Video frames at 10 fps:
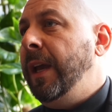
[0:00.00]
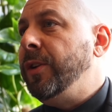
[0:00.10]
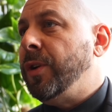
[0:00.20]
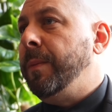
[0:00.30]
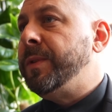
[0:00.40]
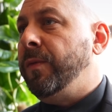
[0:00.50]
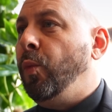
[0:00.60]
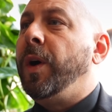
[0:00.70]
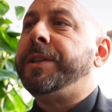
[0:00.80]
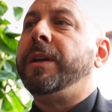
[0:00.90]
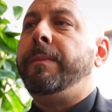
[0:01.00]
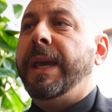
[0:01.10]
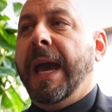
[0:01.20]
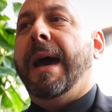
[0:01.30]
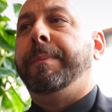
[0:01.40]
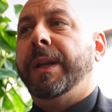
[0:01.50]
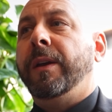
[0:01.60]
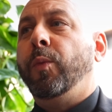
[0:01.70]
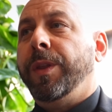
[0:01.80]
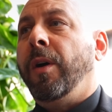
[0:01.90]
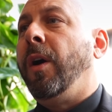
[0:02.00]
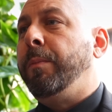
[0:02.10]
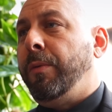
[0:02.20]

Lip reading: in terms of what's going to be happening with our